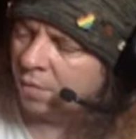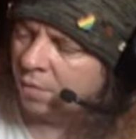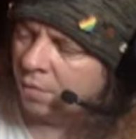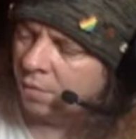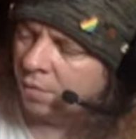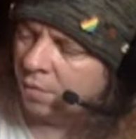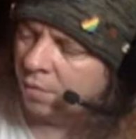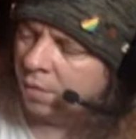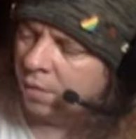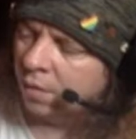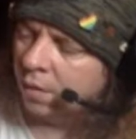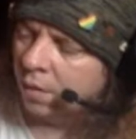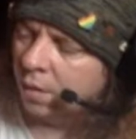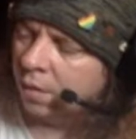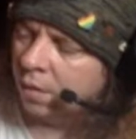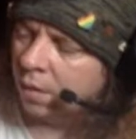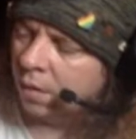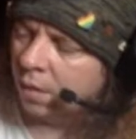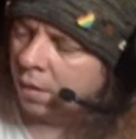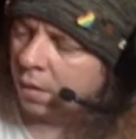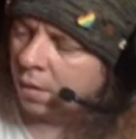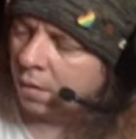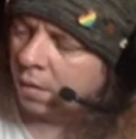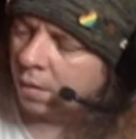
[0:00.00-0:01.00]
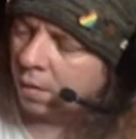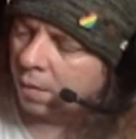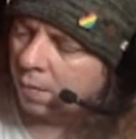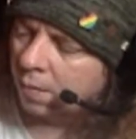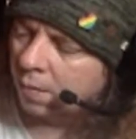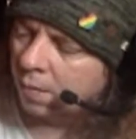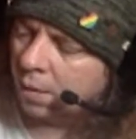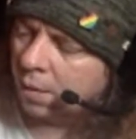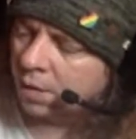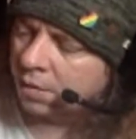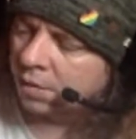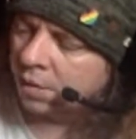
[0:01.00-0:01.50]
know
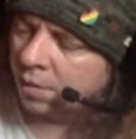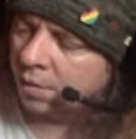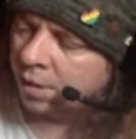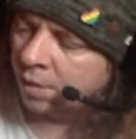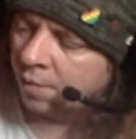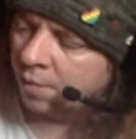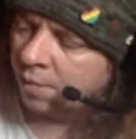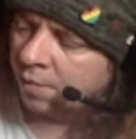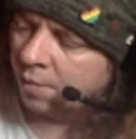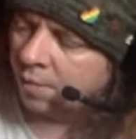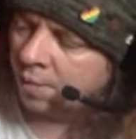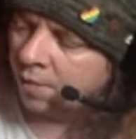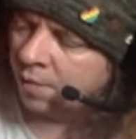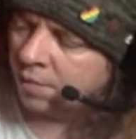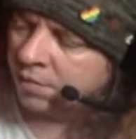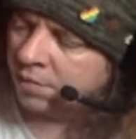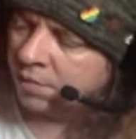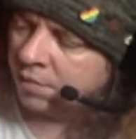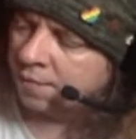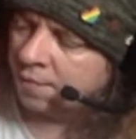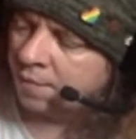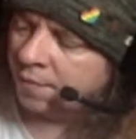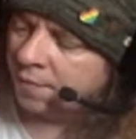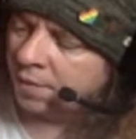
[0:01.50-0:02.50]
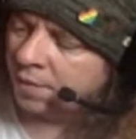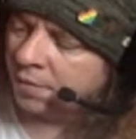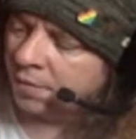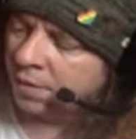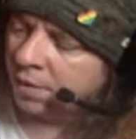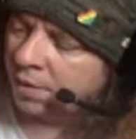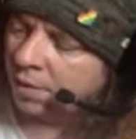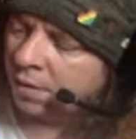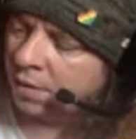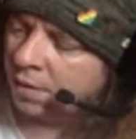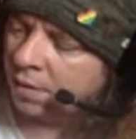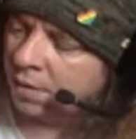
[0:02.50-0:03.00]
what to label myself as
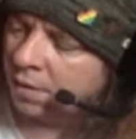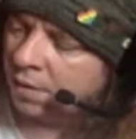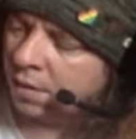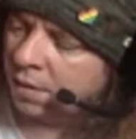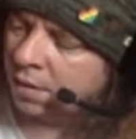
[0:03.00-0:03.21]
that.